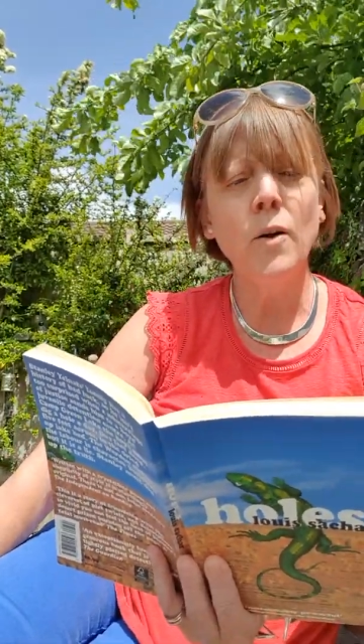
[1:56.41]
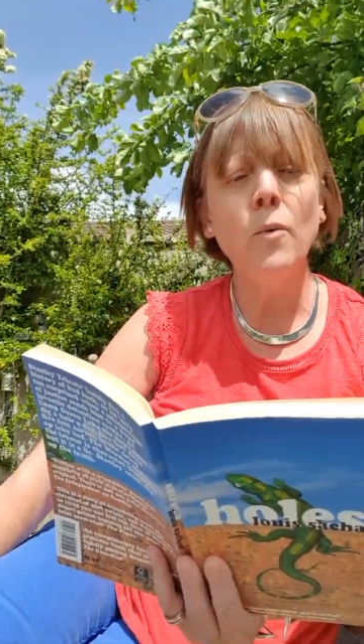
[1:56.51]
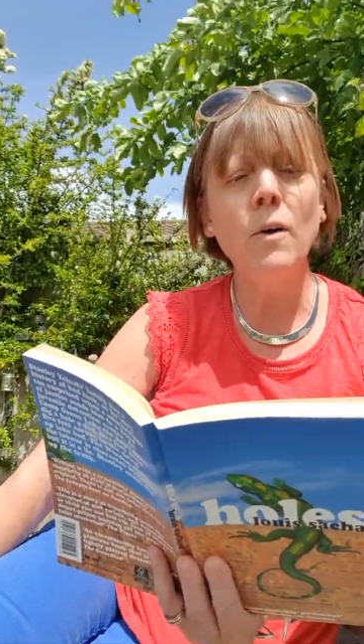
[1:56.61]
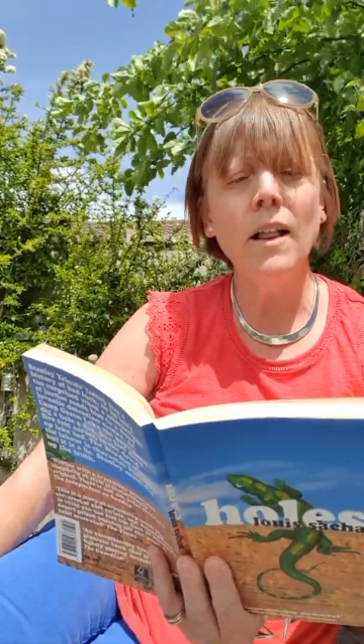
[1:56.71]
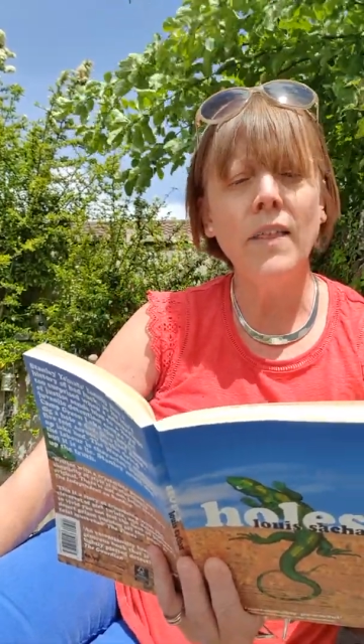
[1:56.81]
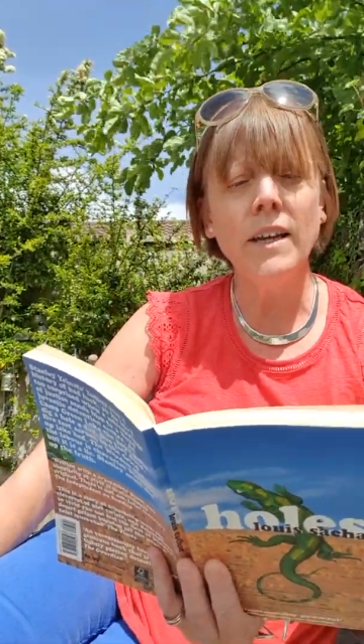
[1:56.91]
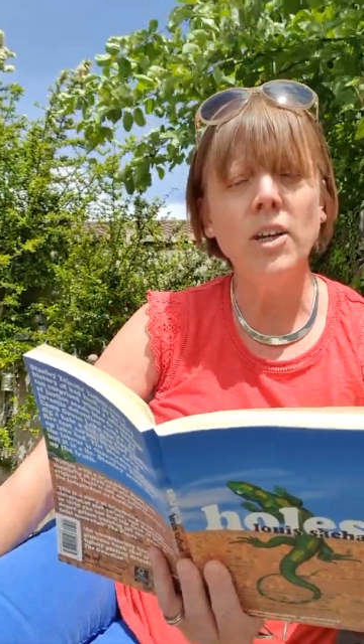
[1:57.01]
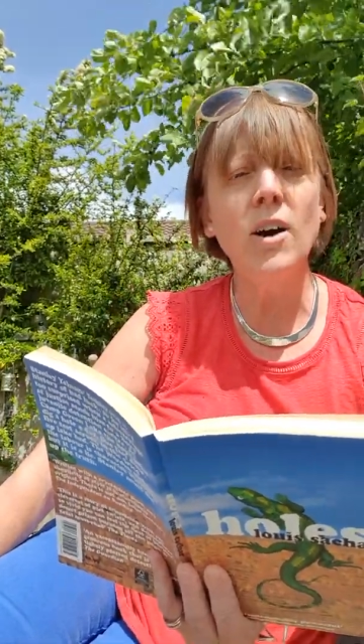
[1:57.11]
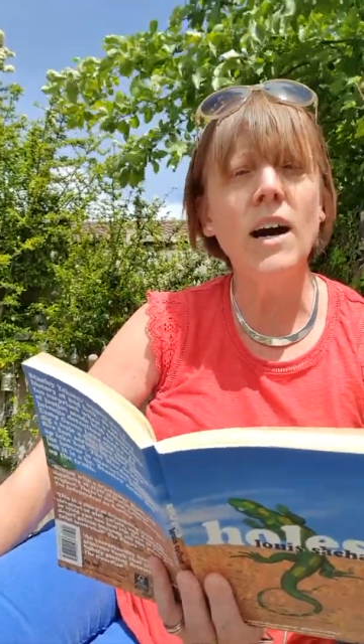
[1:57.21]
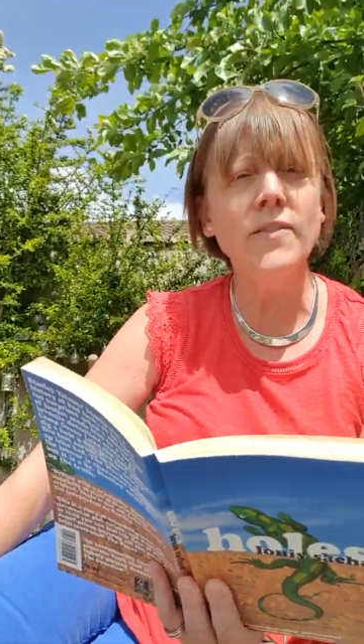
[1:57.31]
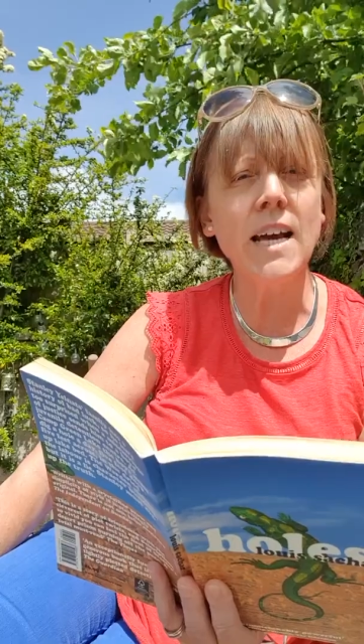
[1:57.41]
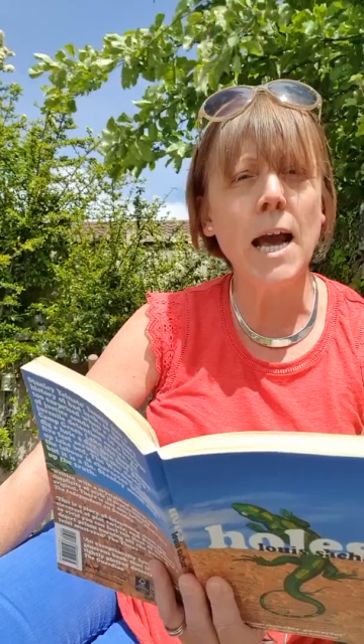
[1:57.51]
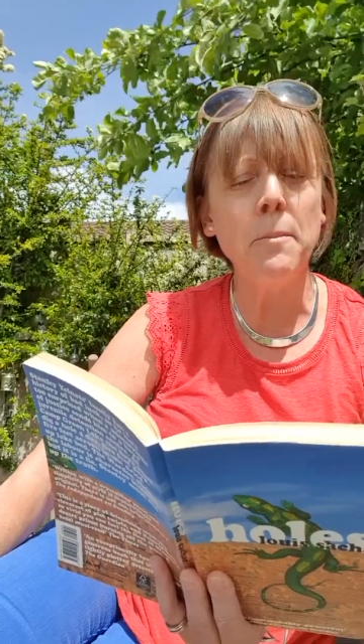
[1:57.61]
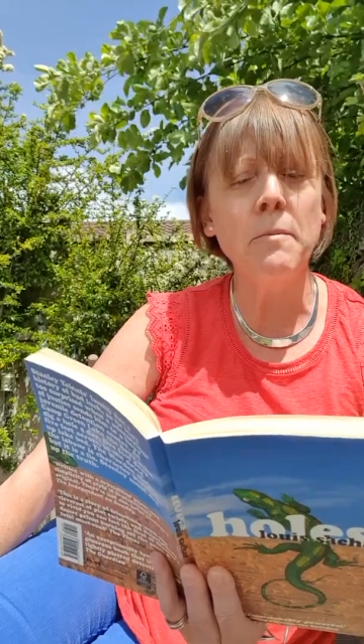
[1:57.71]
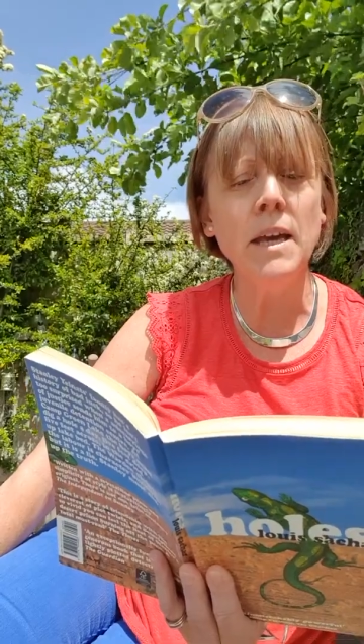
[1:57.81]
"Well then, you'll have to
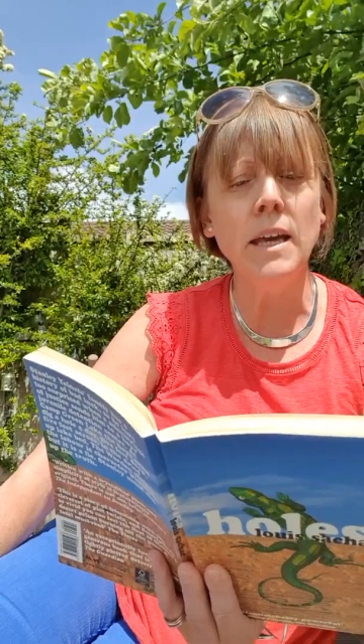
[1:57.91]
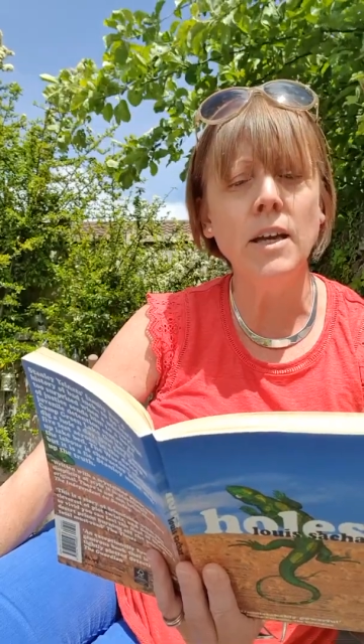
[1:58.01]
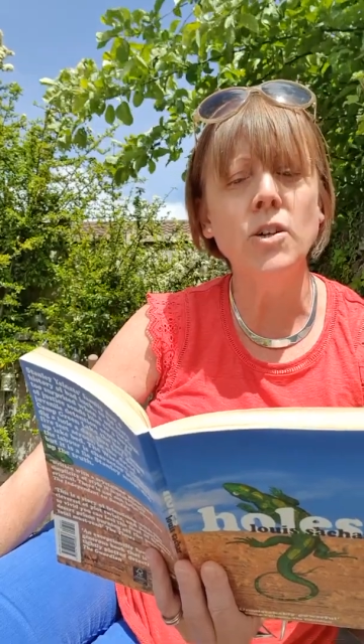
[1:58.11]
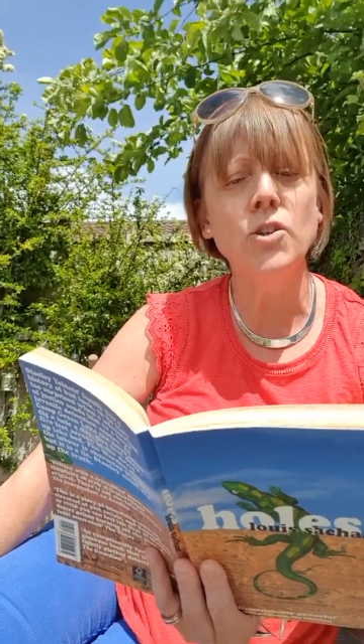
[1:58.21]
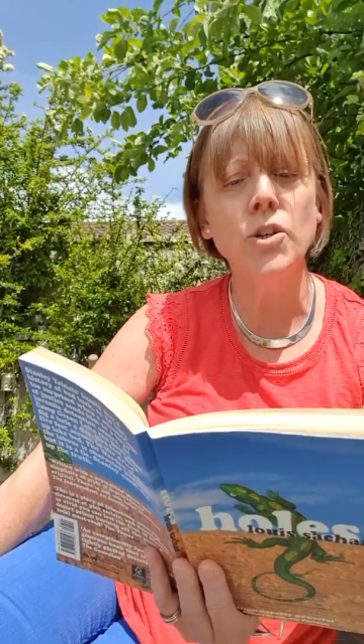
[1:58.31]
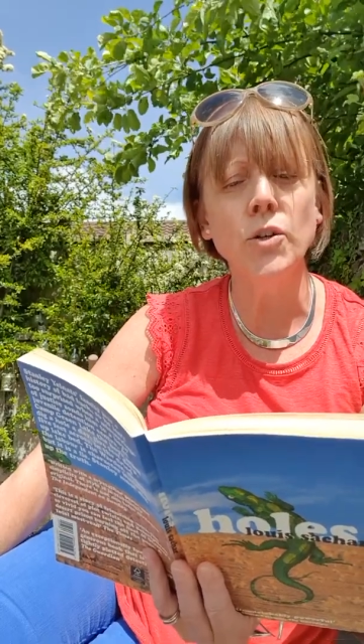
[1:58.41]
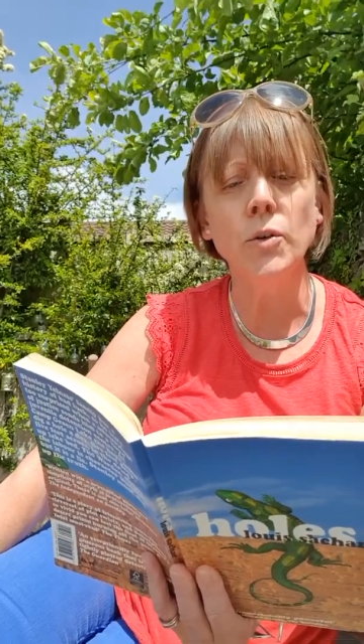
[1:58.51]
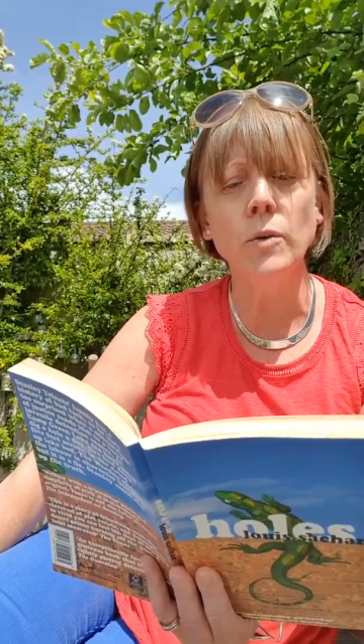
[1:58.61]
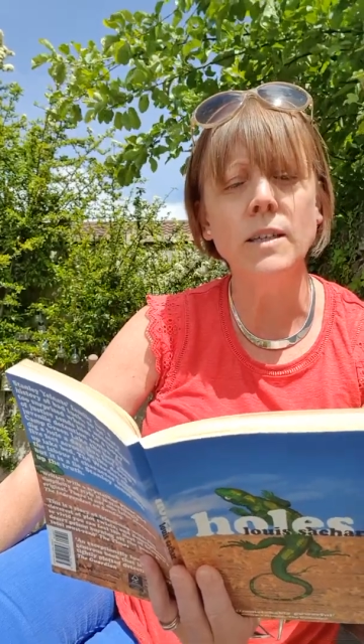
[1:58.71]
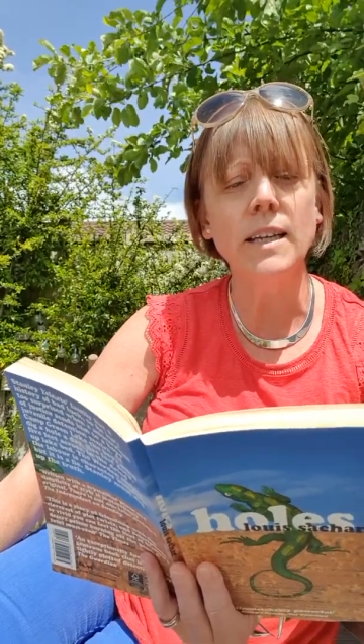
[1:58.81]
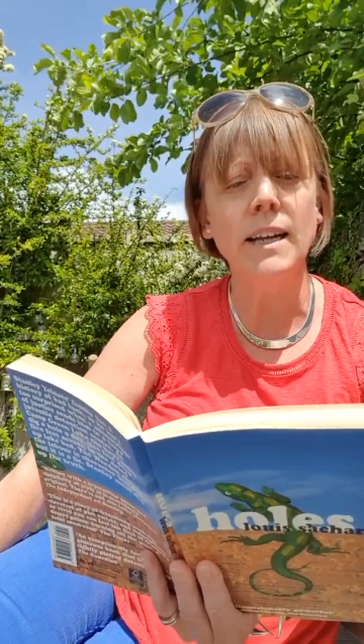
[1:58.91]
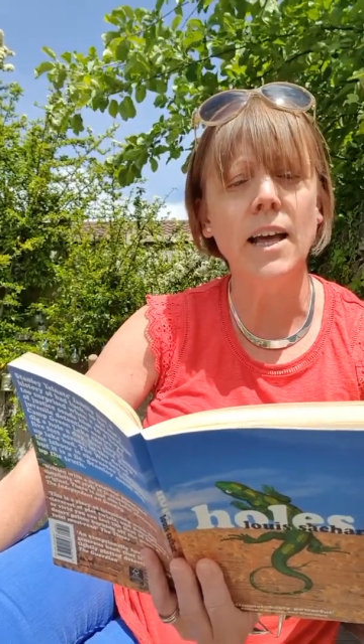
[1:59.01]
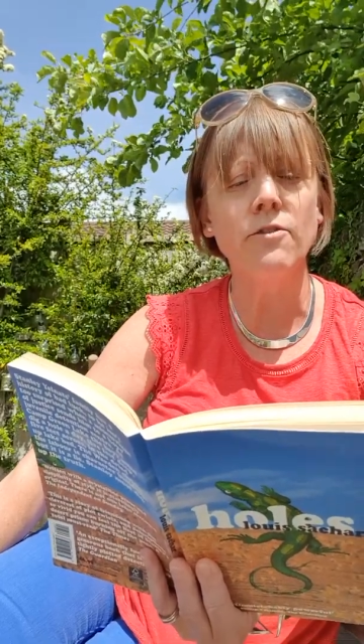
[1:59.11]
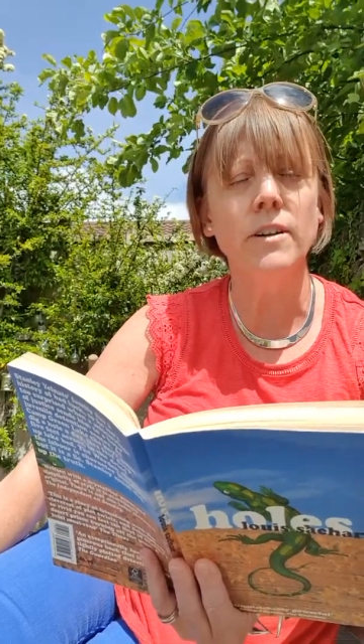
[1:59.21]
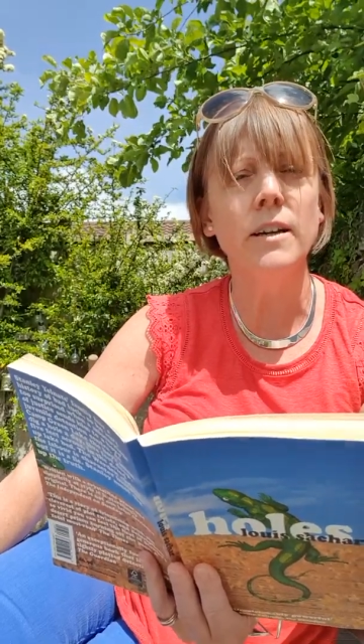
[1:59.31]
hang me too," said
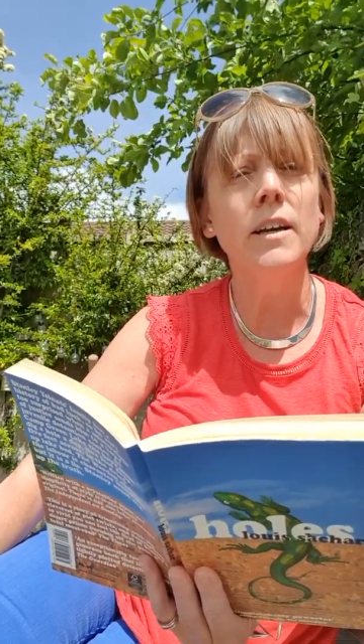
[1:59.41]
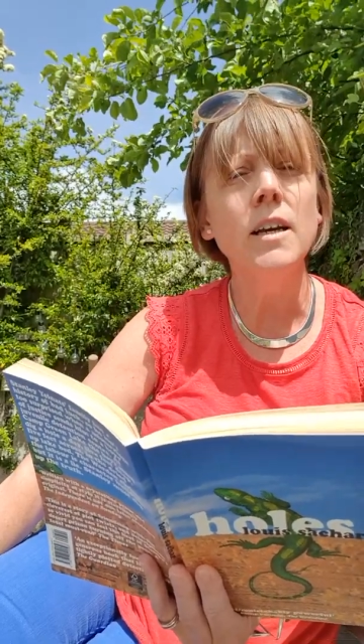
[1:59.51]
Catherine,